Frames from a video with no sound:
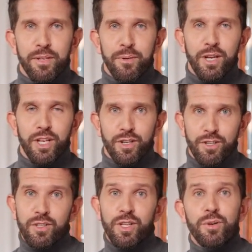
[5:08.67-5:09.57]
Because
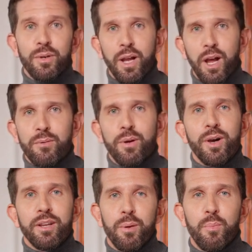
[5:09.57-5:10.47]
of you, I've
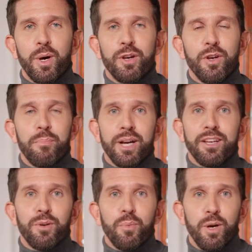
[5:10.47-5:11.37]
learned that wonder
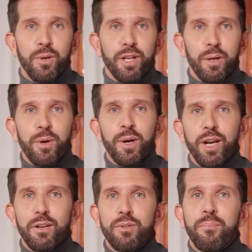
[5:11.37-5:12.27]
makes the world come
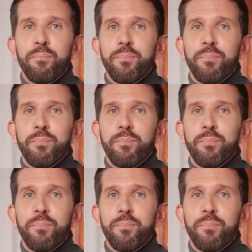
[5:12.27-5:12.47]
alive.